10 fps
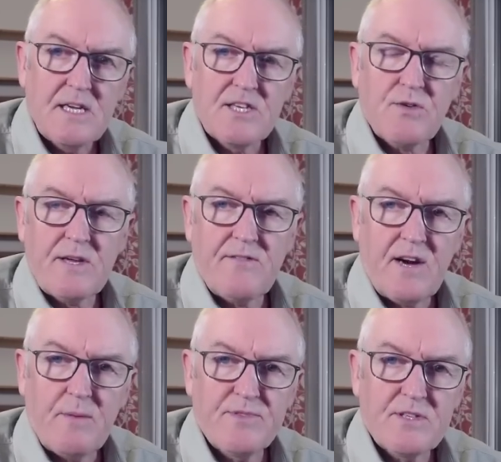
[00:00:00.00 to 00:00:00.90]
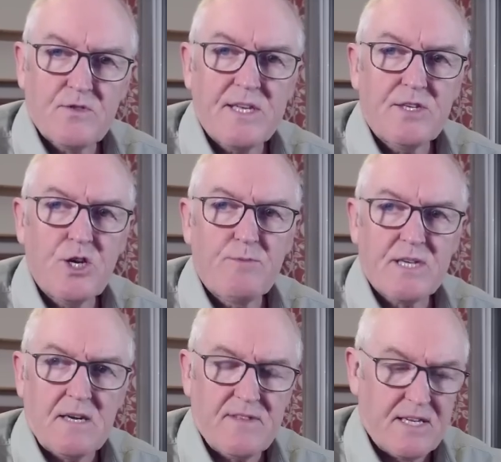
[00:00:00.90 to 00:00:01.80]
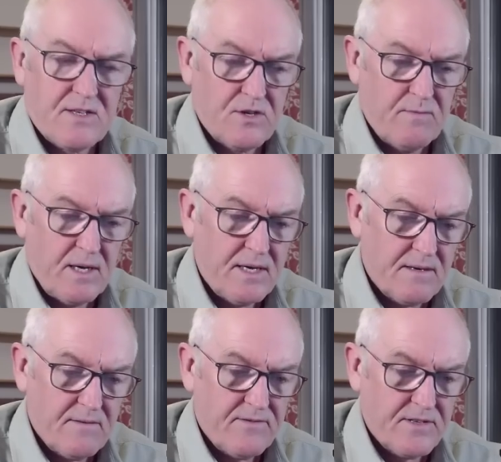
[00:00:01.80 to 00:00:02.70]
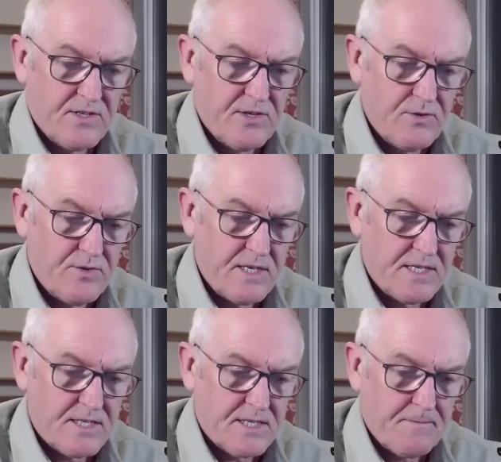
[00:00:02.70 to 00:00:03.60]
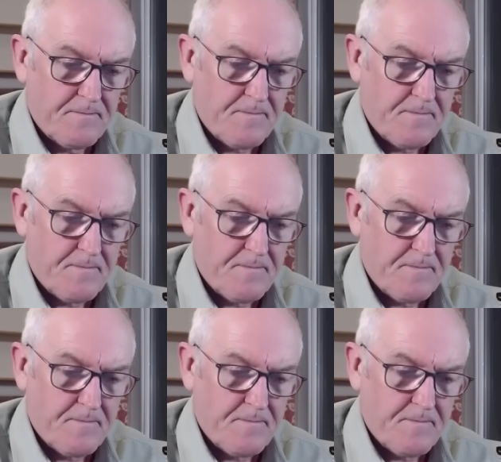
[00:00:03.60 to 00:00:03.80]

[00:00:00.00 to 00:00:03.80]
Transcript: 22% of that 2 million for 2 years.